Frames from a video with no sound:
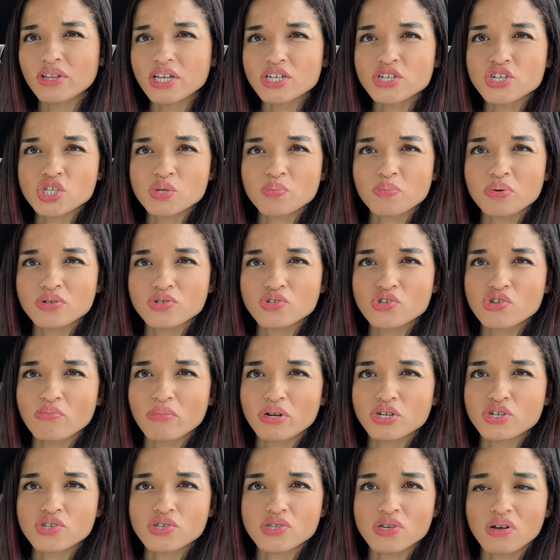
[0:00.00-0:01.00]
They just put too
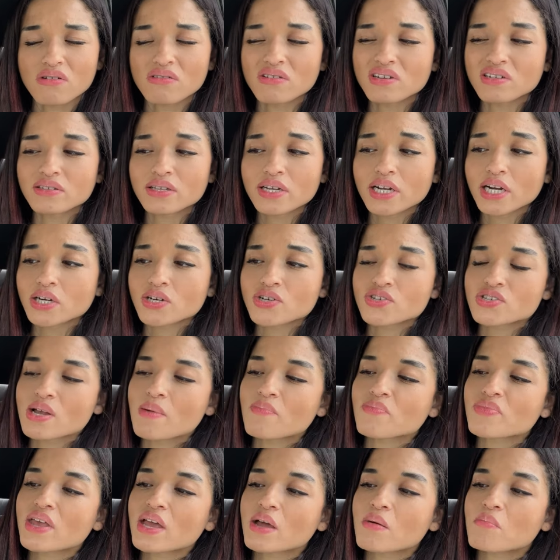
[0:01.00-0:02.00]
much salt in there or
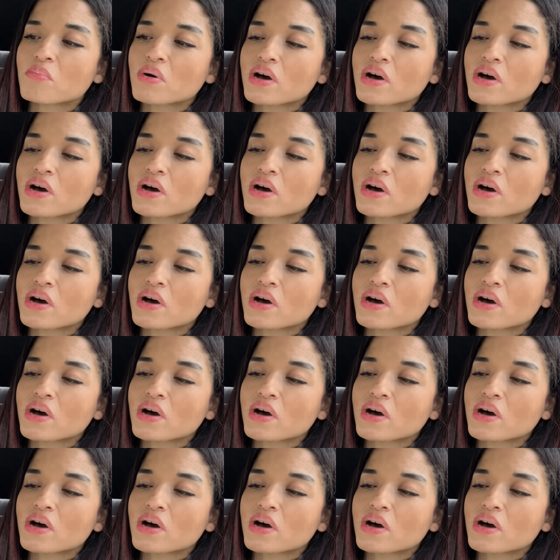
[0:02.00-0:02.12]
something,